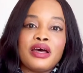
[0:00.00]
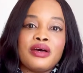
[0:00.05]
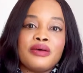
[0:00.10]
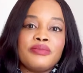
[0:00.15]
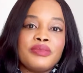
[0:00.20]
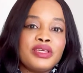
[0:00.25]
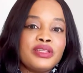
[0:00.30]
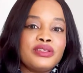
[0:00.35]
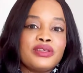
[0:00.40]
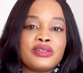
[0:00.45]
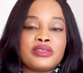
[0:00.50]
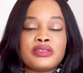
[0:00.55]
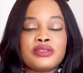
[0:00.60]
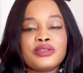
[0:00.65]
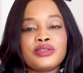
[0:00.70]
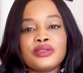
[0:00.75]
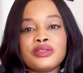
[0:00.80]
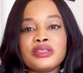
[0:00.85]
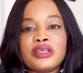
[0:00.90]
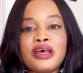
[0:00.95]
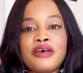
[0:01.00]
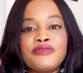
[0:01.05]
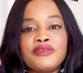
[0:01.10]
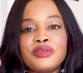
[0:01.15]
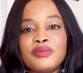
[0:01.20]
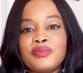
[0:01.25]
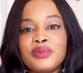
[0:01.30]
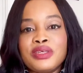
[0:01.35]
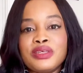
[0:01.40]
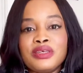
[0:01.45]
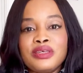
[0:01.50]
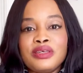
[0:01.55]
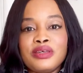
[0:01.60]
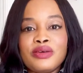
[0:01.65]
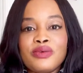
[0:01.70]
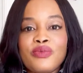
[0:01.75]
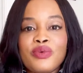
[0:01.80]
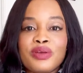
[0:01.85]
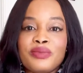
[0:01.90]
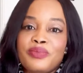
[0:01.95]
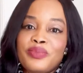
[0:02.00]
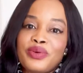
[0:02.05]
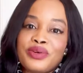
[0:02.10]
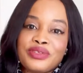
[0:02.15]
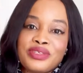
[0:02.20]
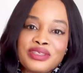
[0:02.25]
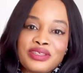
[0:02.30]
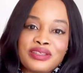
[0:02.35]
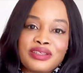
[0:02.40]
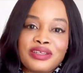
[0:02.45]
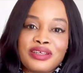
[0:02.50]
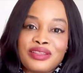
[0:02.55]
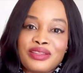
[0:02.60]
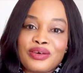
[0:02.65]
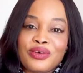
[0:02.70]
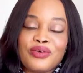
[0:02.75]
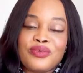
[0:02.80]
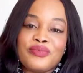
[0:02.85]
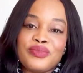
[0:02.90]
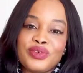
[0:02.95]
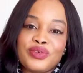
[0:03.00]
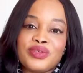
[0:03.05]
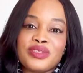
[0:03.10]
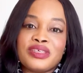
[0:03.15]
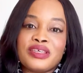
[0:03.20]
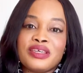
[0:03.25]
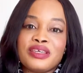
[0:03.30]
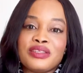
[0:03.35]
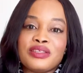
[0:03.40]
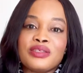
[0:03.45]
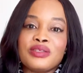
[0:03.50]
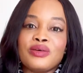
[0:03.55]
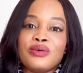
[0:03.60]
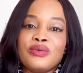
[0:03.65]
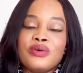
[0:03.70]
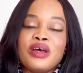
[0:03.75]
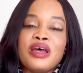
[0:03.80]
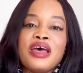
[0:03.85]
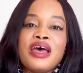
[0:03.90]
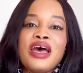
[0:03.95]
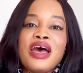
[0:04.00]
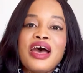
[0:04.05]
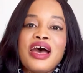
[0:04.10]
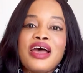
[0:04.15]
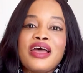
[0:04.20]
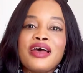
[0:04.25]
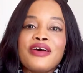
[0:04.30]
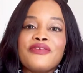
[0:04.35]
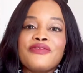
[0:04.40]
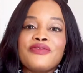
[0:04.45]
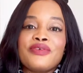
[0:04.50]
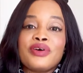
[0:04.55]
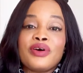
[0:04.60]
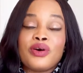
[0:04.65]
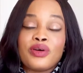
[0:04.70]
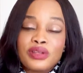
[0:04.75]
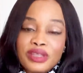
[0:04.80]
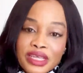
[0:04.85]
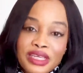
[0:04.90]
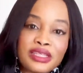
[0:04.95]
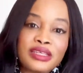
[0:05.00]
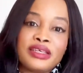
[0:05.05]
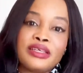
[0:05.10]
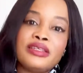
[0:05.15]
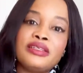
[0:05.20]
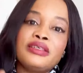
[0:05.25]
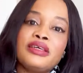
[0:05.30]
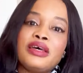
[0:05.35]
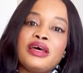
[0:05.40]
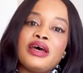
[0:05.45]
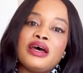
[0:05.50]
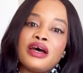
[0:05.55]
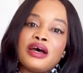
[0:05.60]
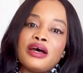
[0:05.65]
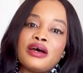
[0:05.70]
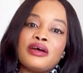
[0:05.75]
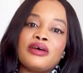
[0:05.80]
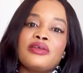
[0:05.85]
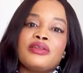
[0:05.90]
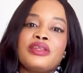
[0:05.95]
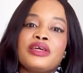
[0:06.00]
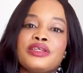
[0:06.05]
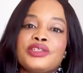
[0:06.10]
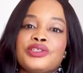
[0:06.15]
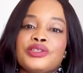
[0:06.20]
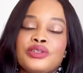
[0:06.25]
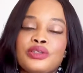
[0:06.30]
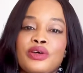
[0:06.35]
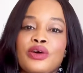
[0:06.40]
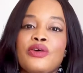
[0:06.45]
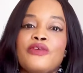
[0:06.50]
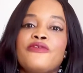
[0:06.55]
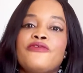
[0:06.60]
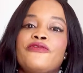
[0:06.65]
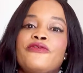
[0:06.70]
It doesn't just have to be one person in the home using it. So I have collated a collection of